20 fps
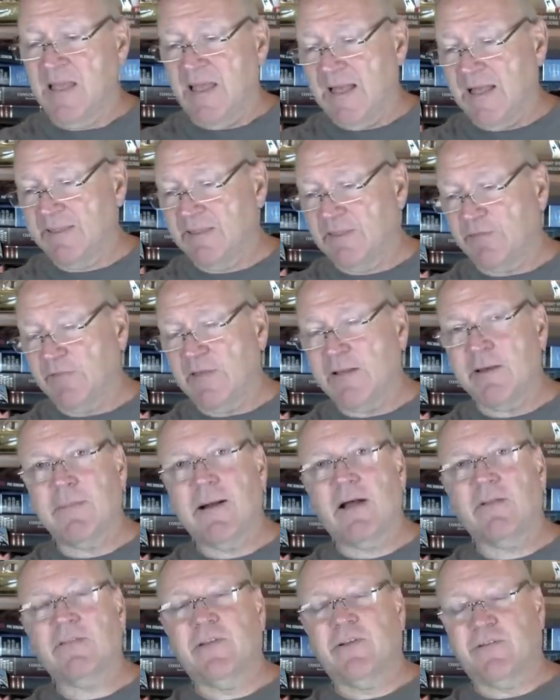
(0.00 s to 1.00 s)
And the thing
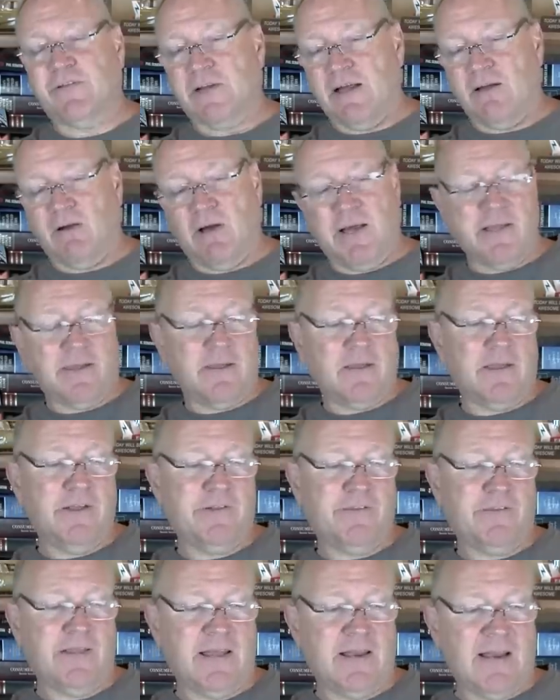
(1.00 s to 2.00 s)
about this that I like
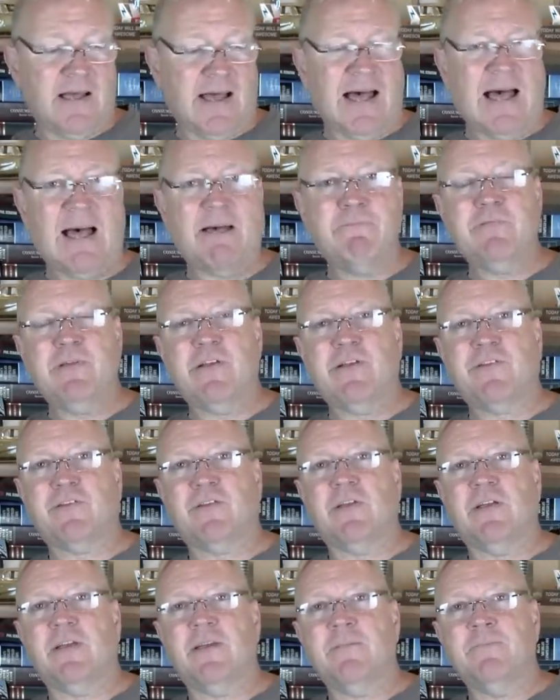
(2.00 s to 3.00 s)
is that
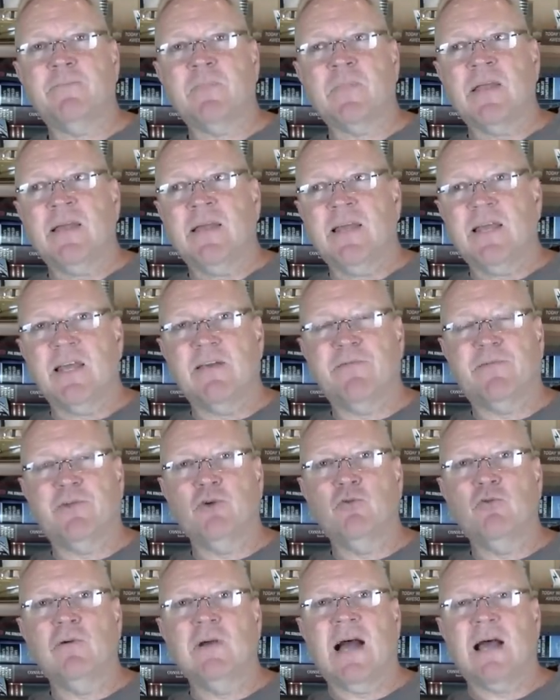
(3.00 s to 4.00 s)
obviously, if
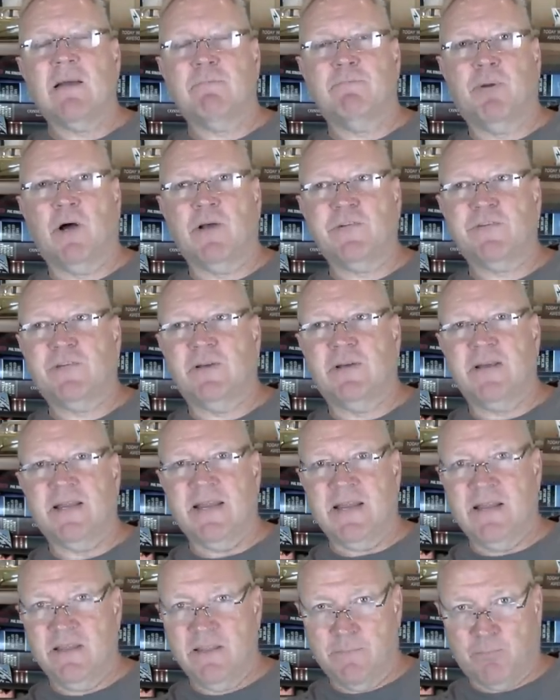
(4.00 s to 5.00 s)
you got busted
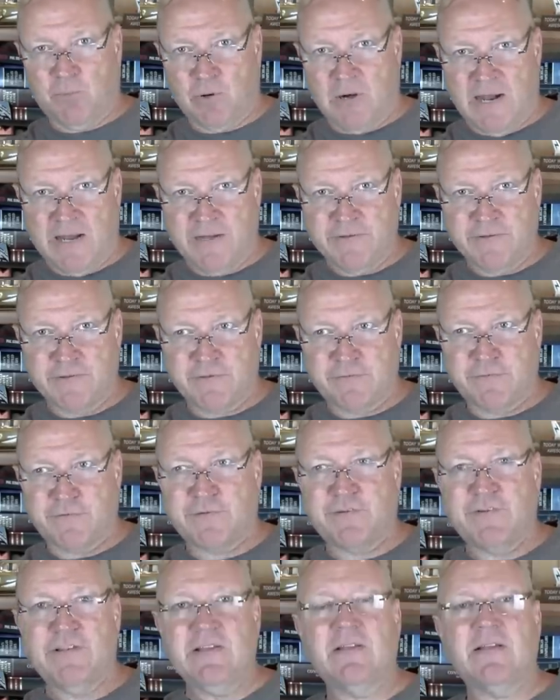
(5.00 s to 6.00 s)
in the process of
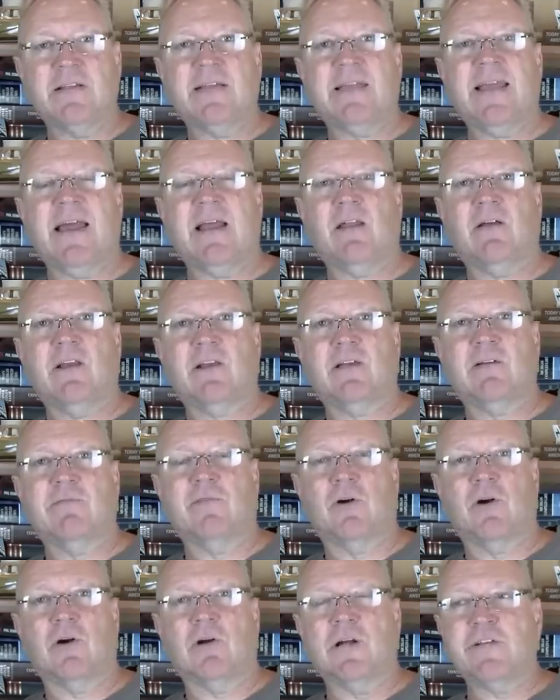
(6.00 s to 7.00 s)
stealing a catalytic
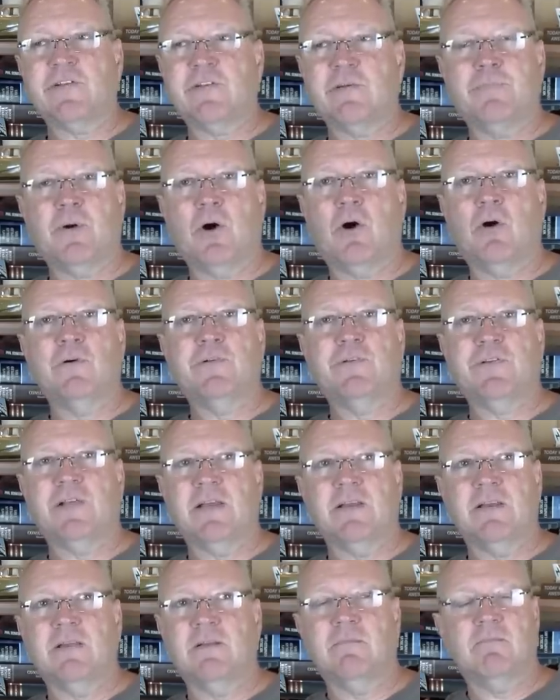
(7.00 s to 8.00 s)
converter, let's suppose
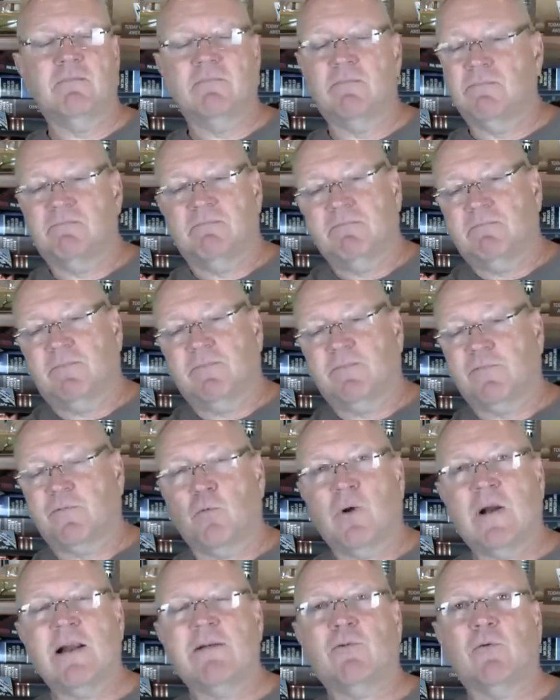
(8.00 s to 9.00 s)
that for
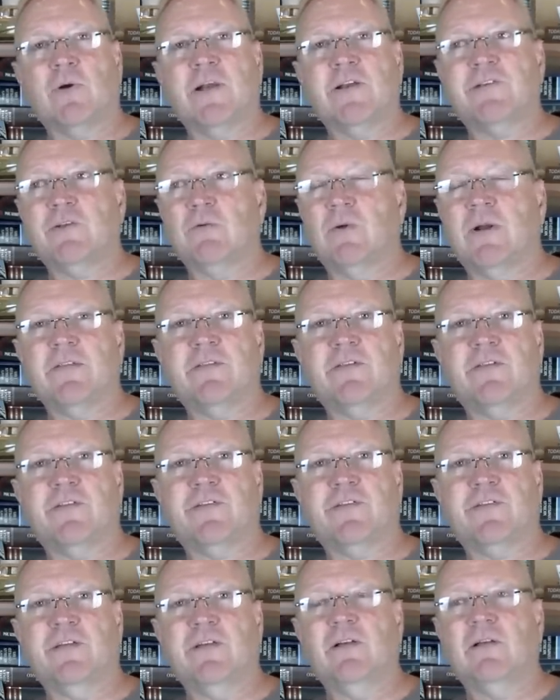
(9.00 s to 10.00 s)
whatever reason you went up to
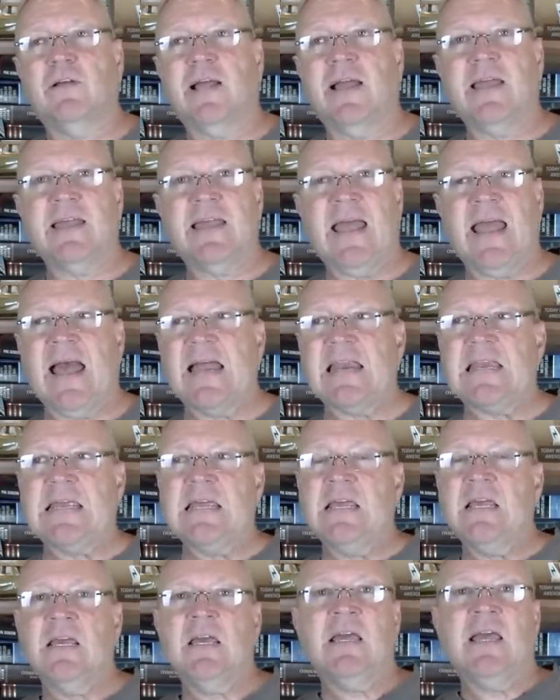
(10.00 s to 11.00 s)
steal a cat,
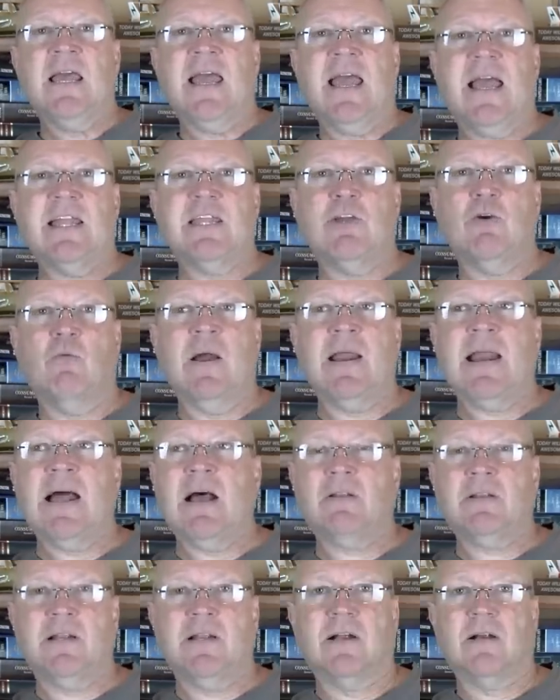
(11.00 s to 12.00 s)
and you went
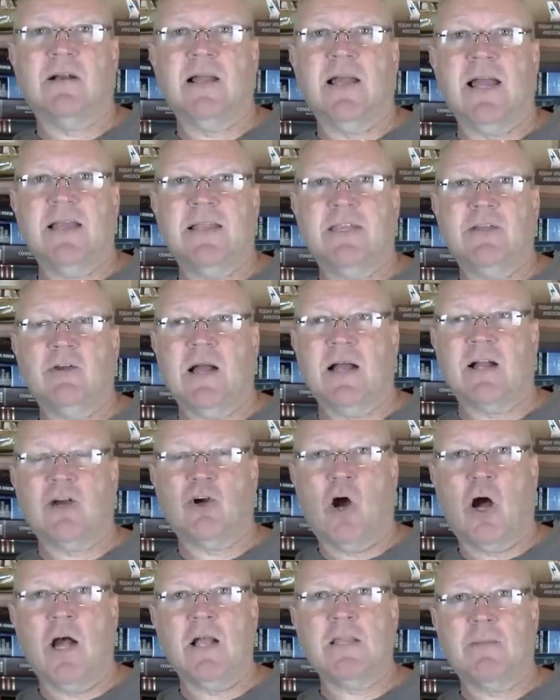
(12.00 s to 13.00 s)
out there and you got
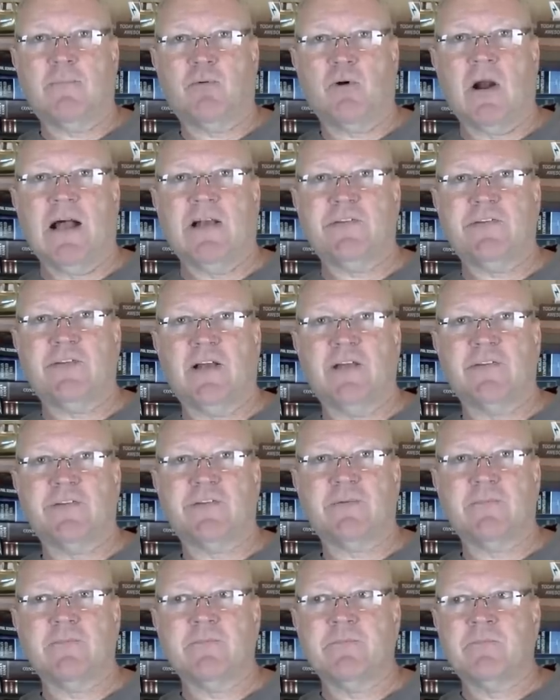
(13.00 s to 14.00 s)
caught in the process.